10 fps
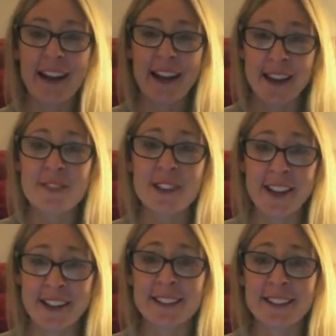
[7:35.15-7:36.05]
I have
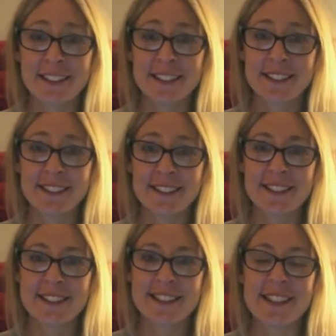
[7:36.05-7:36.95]
learned,
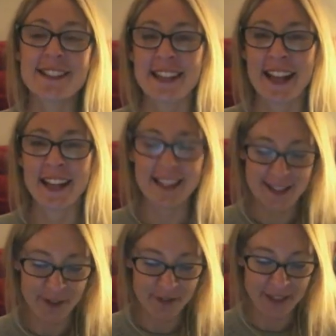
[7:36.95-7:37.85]
said Psyche
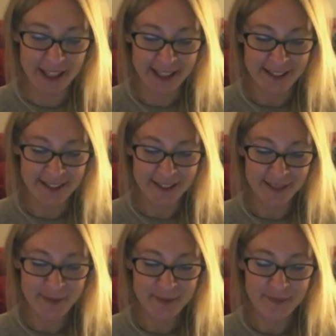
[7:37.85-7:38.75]
softly.
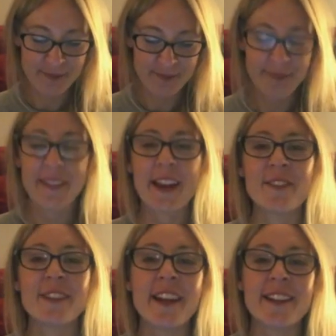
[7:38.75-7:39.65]

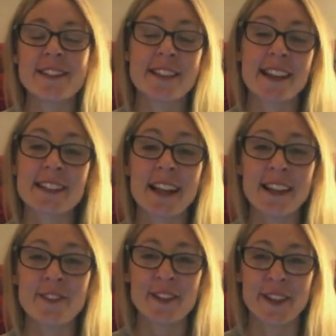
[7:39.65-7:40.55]
I've learned that I
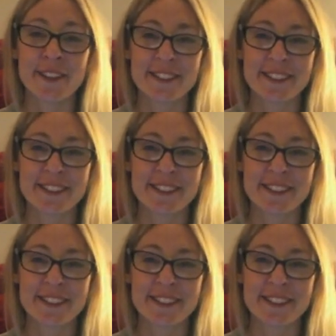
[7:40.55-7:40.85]
love you.